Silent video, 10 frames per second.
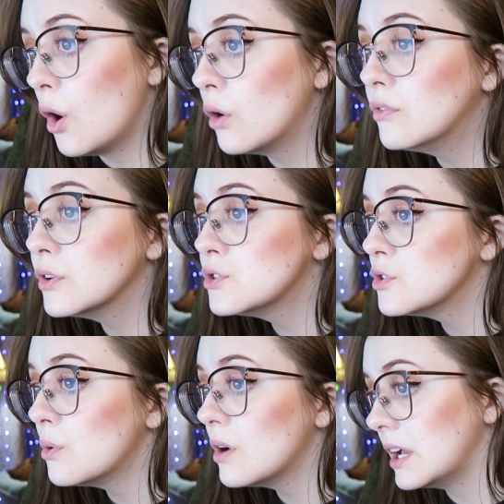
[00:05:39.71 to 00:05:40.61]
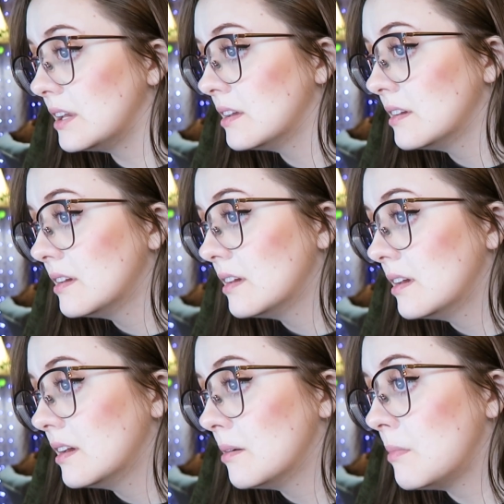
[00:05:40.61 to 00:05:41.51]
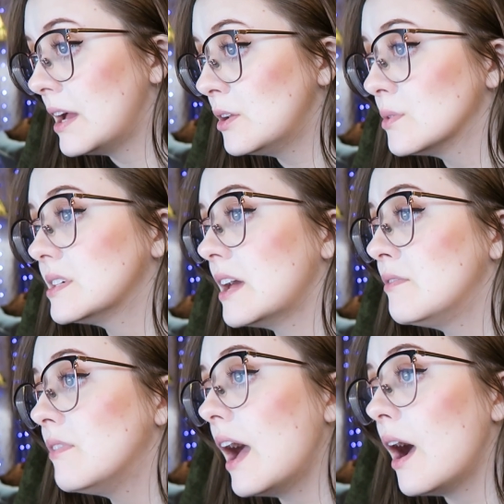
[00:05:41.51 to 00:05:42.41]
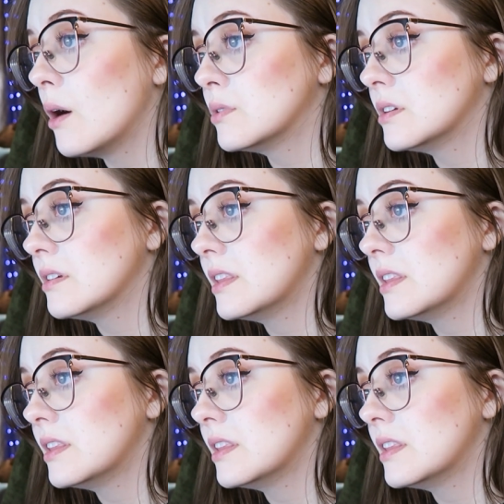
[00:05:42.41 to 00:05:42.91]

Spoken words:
Overjoyed, Minos had vowed